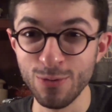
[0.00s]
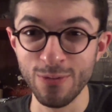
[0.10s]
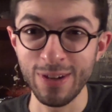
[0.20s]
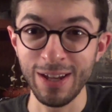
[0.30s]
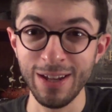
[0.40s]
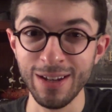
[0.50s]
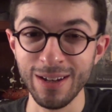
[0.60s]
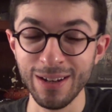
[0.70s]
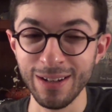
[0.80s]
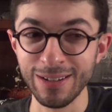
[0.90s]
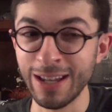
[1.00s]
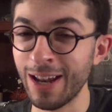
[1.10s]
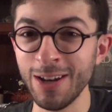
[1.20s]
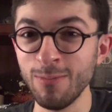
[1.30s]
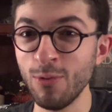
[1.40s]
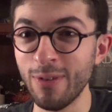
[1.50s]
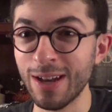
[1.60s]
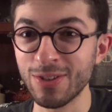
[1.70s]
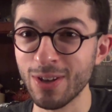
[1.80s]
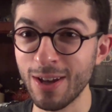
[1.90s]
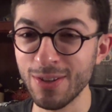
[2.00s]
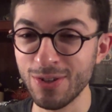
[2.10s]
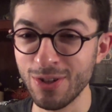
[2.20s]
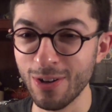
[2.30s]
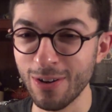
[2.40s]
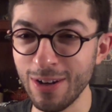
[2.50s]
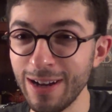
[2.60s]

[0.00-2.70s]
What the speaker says: movie than any movie I saw this year.